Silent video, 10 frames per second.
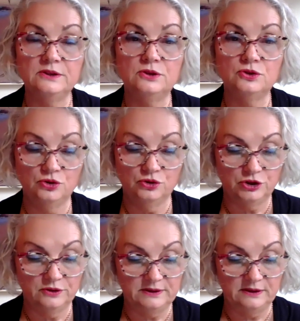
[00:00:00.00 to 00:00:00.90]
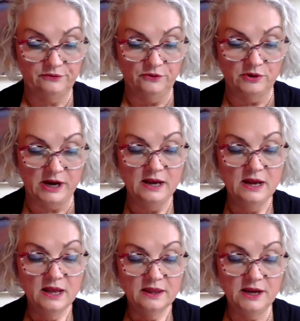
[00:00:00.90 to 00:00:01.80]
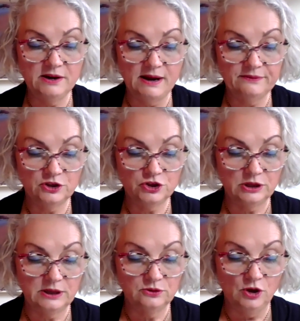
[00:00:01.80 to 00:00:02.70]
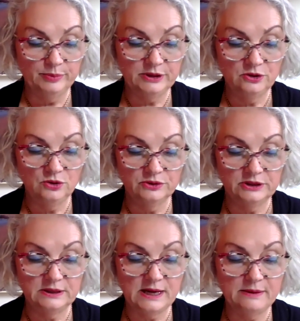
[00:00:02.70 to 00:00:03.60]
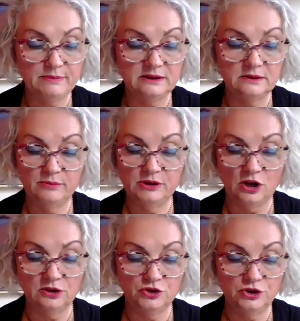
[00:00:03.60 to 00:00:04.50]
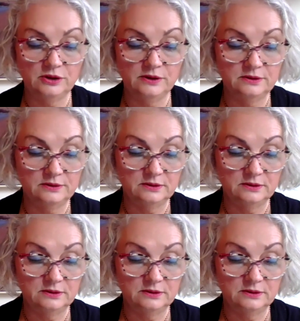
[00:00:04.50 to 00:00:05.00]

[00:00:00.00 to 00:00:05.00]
institutions, and fora thereafter shall adopt and use the name and terminology